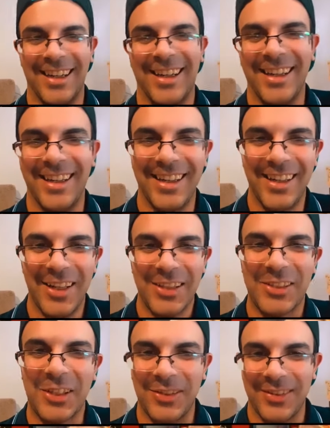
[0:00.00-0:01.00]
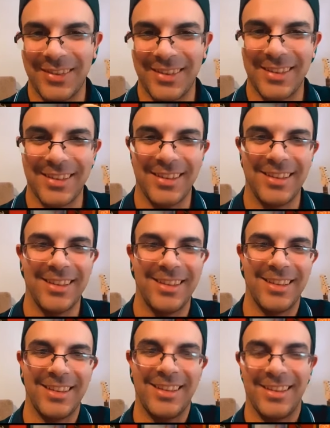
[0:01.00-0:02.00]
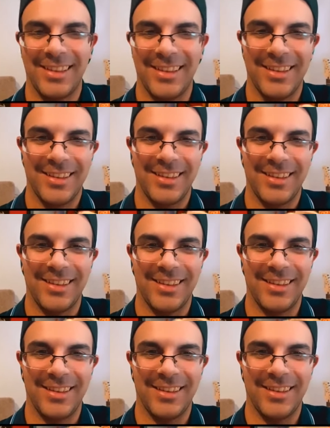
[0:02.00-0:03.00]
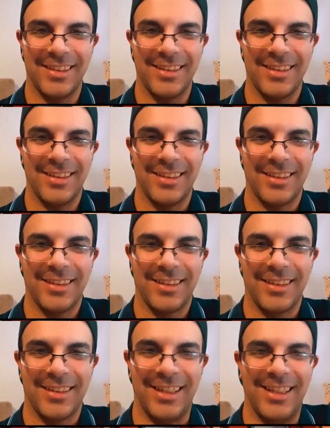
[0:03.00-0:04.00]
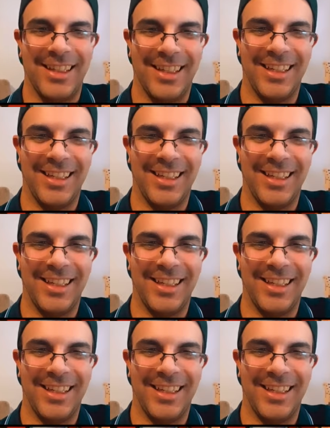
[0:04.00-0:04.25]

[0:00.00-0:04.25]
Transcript: [no speech]